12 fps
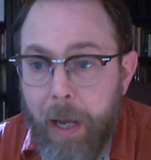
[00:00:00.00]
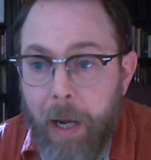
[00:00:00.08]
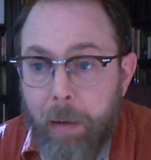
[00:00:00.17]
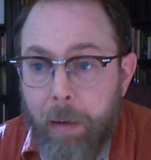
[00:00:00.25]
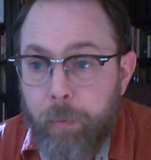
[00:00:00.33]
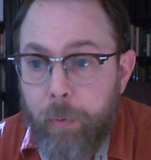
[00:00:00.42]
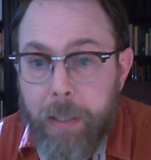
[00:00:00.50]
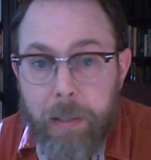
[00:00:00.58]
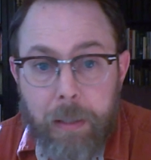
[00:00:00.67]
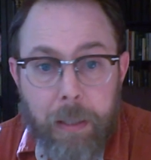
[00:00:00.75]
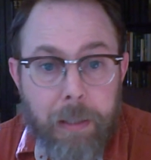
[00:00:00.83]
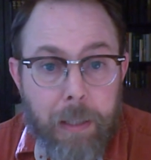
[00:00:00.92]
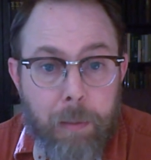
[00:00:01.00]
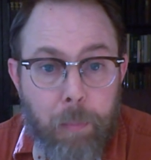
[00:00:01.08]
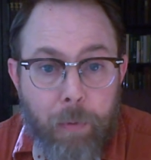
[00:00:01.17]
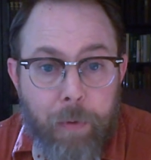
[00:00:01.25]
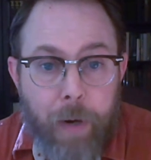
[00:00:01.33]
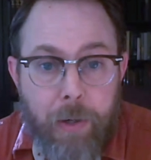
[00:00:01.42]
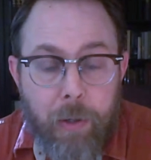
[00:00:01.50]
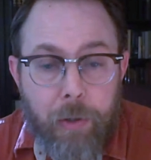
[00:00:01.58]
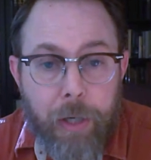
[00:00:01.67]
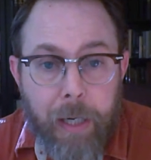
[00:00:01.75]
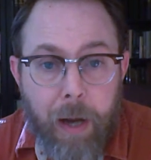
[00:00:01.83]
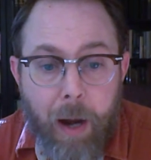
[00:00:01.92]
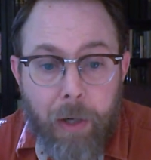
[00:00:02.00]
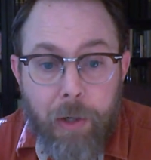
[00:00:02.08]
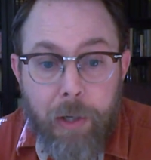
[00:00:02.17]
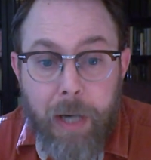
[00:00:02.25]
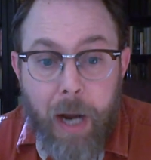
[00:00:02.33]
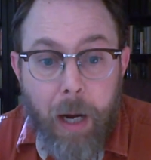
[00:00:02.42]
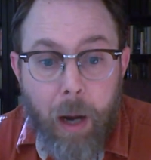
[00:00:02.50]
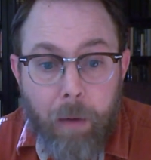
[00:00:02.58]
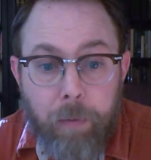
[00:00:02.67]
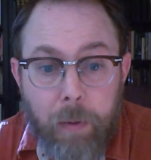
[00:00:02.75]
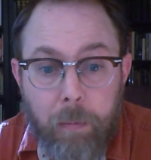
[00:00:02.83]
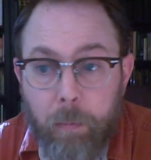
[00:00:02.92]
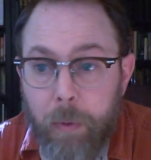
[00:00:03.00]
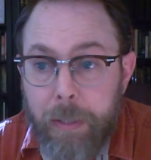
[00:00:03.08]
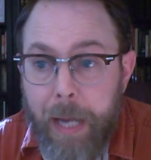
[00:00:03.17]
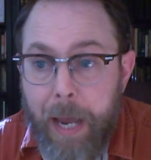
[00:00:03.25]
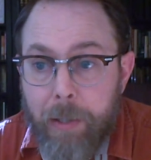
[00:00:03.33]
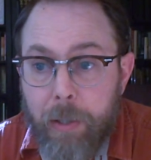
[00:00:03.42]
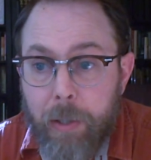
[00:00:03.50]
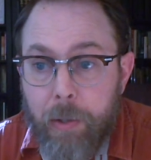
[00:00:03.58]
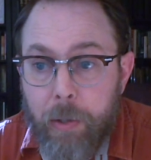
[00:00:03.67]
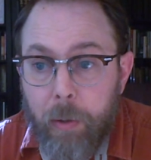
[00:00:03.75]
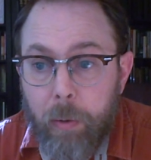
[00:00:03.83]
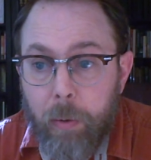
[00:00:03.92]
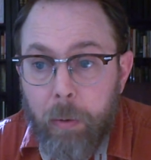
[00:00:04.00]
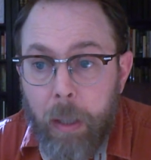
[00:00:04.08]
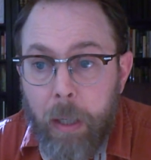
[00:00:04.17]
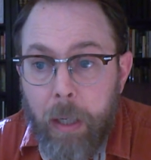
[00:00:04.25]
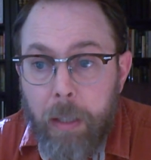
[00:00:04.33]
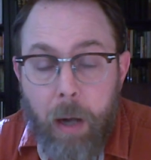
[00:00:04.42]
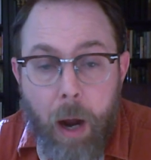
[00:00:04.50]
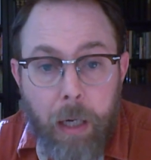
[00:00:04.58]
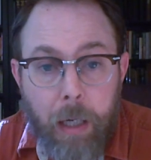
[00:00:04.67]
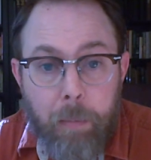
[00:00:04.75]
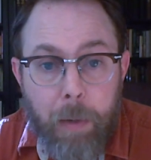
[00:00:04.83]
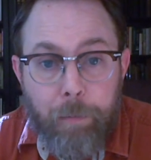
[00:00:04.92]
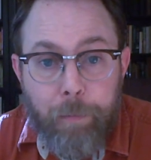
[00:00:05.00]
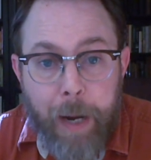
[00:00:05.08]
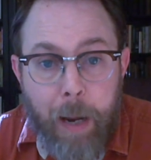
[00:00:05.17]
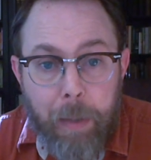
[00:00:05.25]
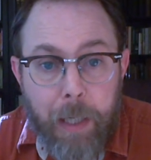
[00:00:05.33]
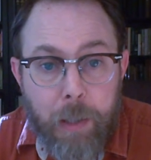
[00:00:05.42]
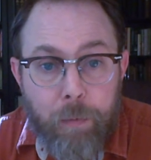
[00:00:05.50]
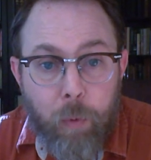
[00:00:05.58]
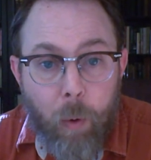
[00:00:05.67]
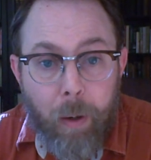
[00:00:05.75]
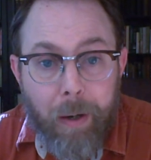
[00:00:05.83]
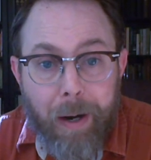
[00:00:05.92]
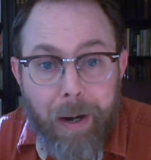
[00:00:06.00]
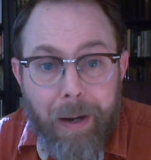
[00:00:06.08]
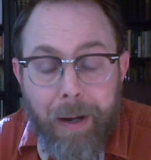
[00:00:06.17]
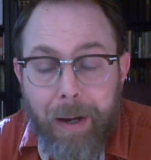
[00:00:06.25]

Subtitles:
For instance, as a professional genealogist, I often was asked to document families for